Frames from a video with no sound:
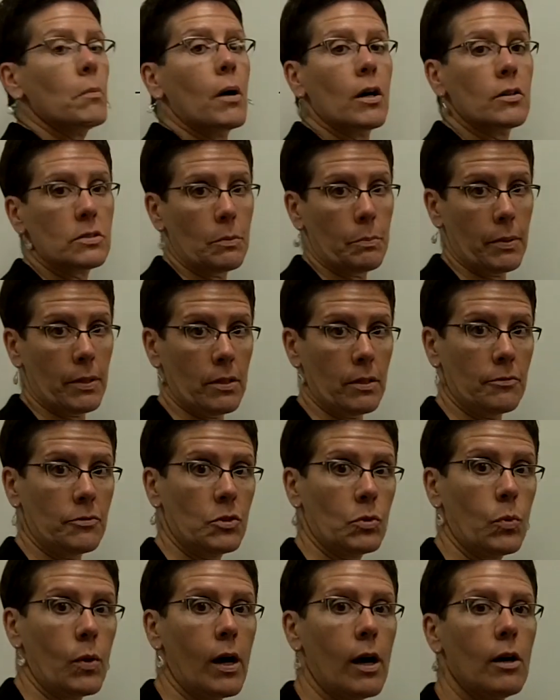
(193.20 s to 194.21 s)
multiple of
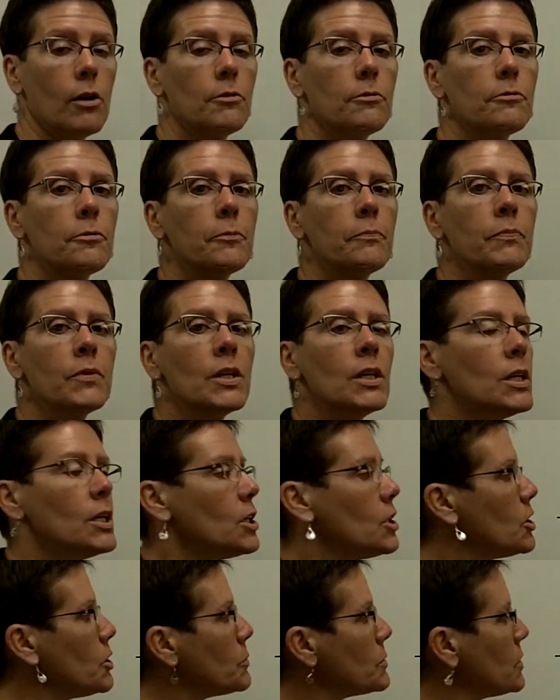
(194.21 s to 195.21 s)
12.
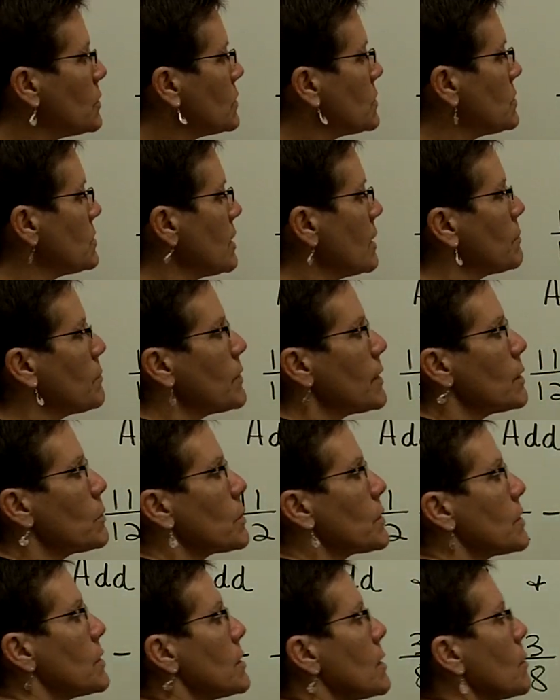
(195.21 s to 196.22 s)
You would do the same thing
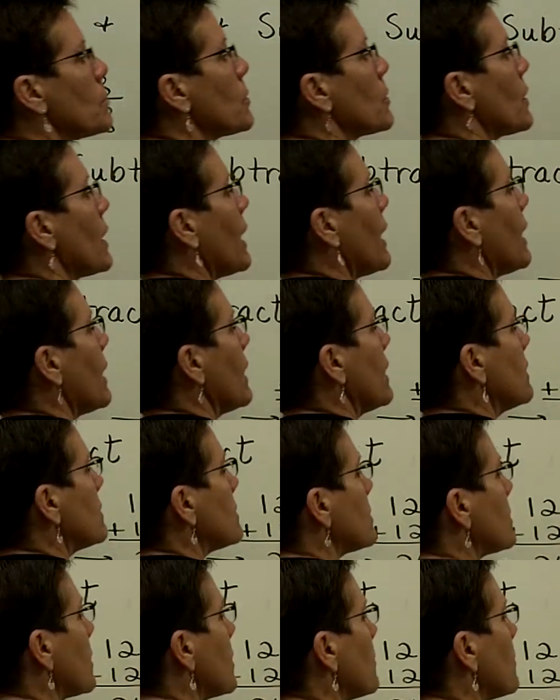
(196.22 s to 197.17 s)
with the number 8.